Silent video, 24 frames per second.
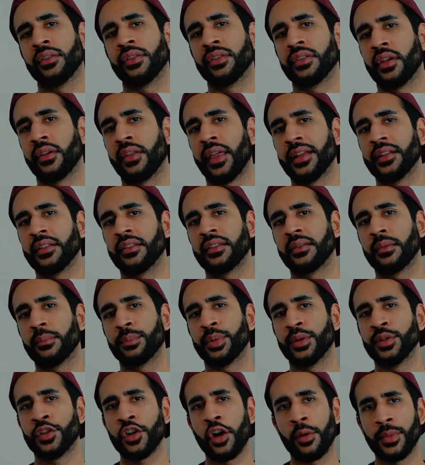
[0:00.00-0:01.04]
So that's
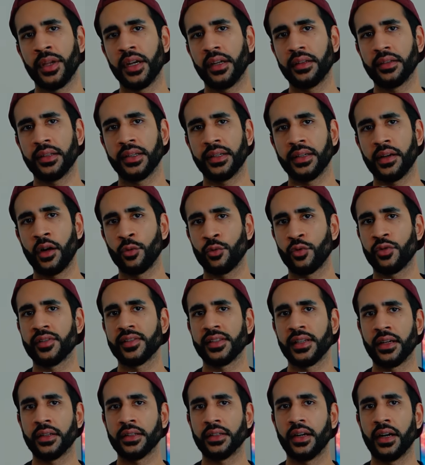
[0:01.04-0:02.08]
predominantly
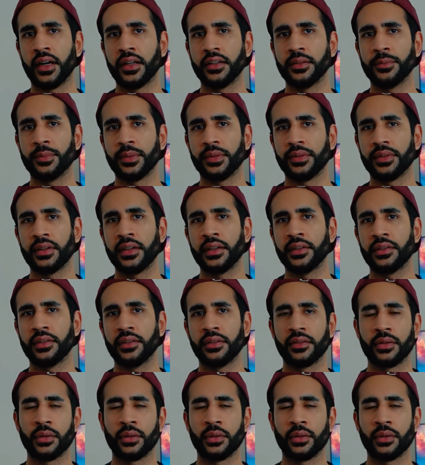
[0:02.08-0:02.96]
ultrasound guided procedures.